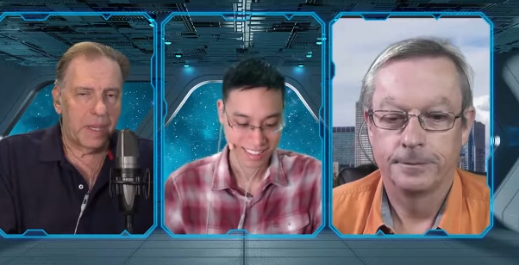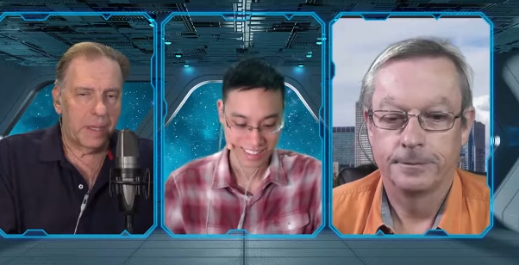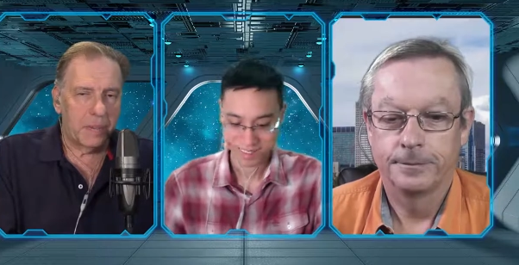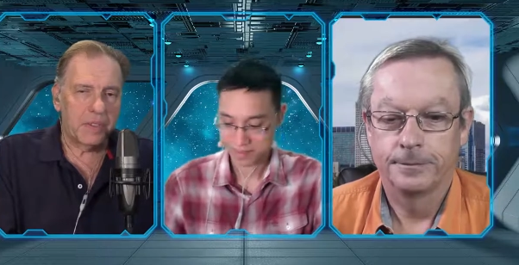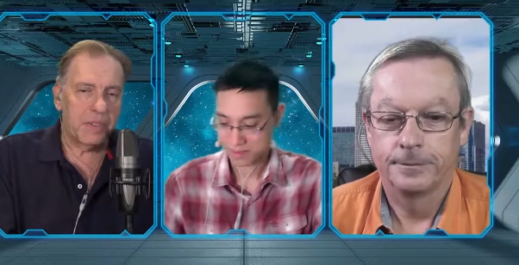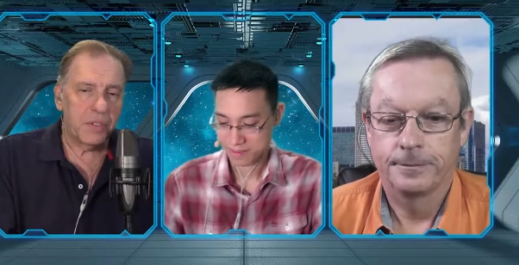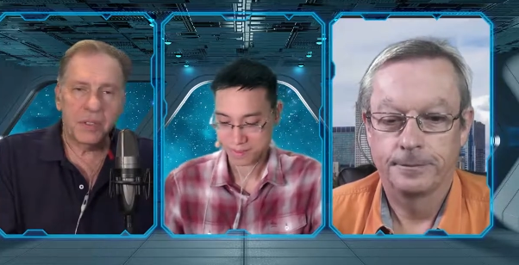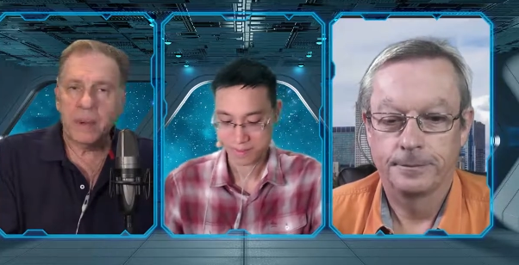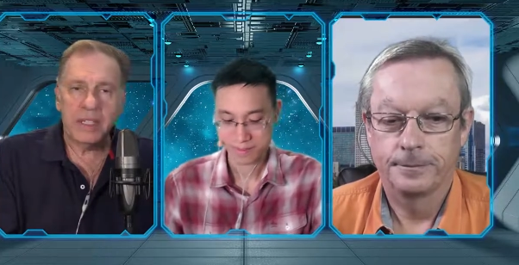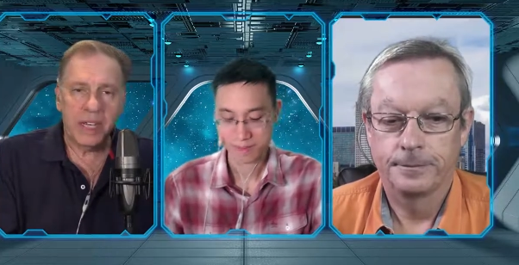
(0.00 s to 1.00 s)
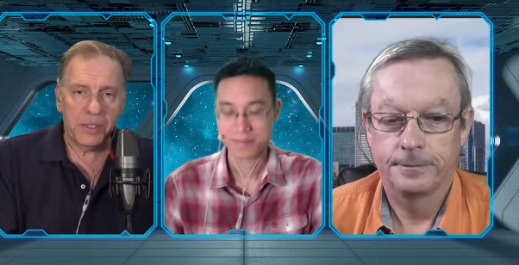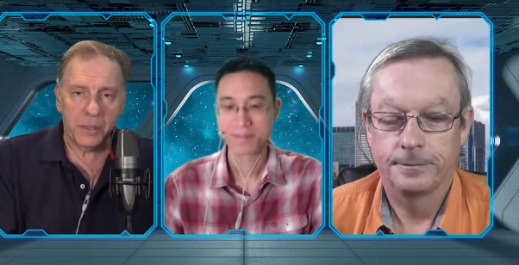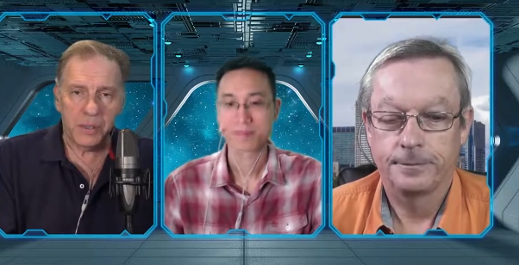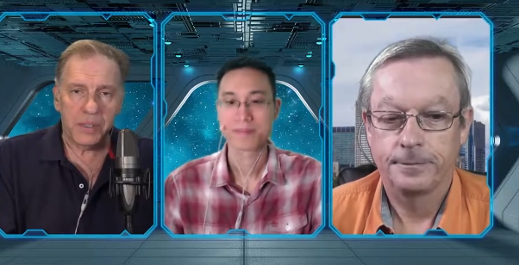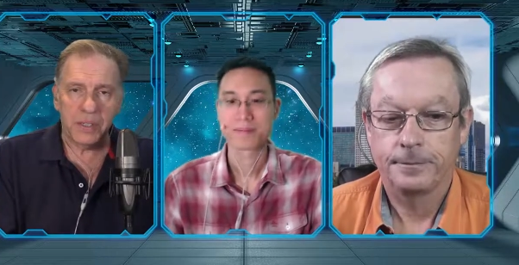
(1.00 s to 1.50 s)
Speaker 1: Well, it's interesting. My dad
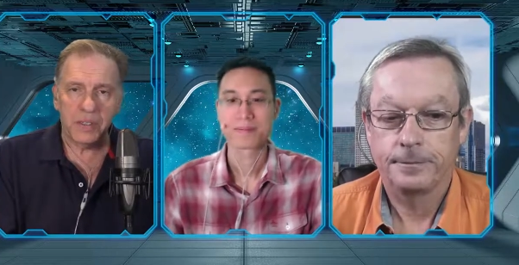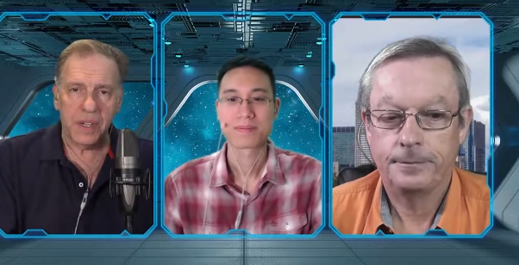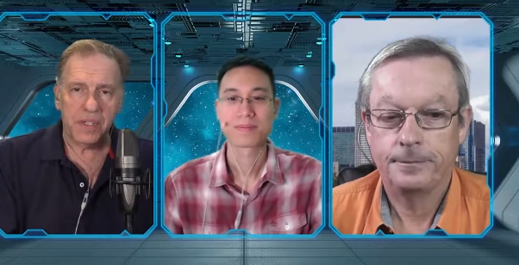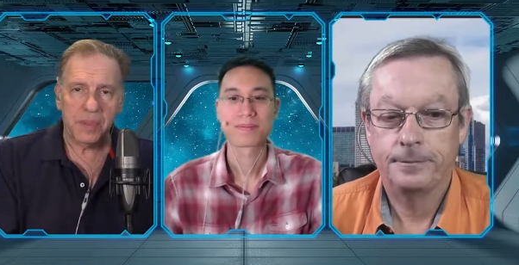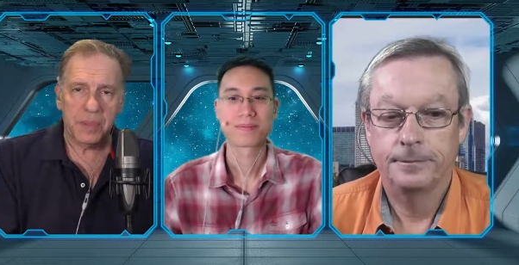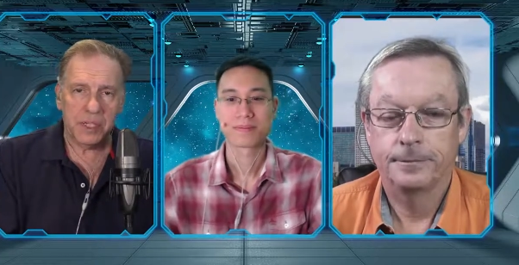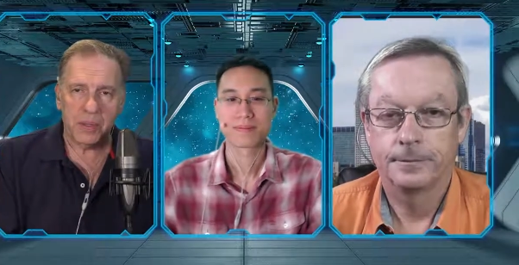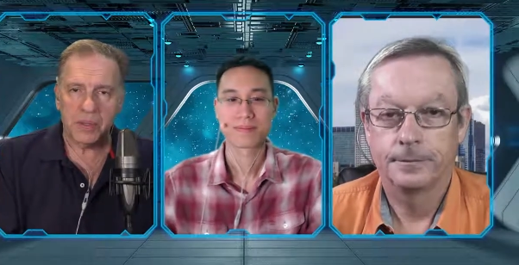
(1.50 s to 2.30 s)
used to design speakers